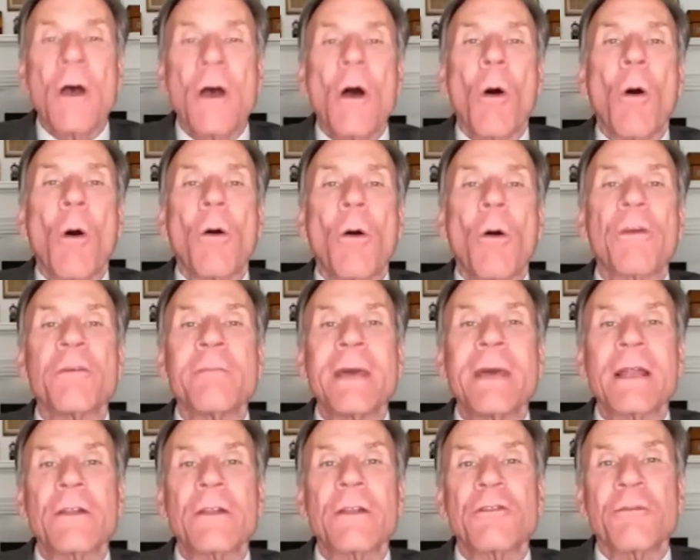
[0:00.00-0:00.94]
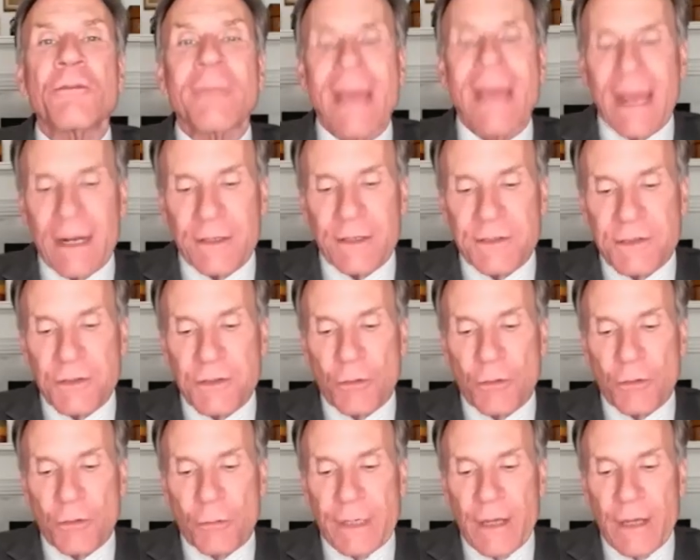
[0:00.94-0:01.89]
or the melodramatic
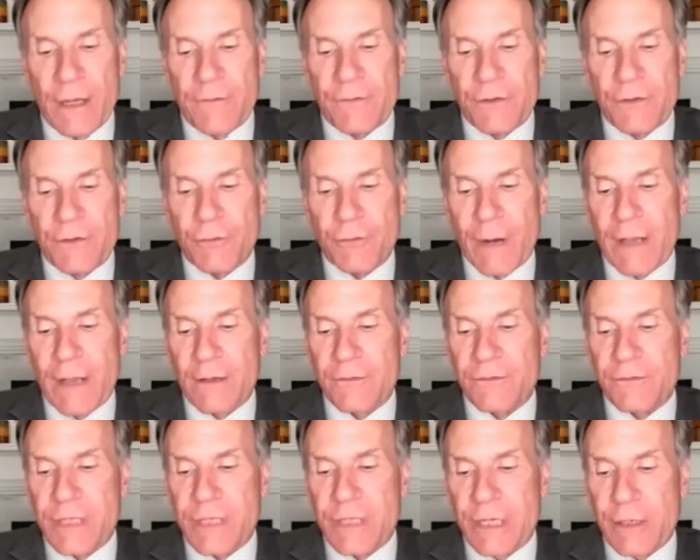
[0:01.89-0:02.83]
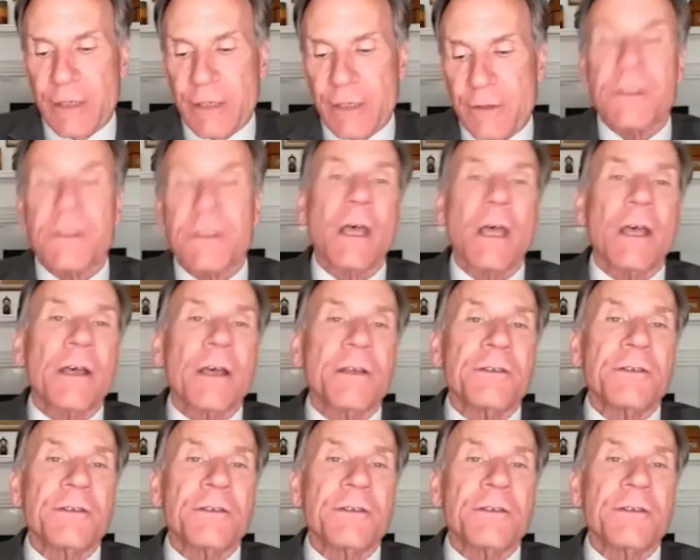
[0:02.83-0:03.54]
story of the Trail of Tears,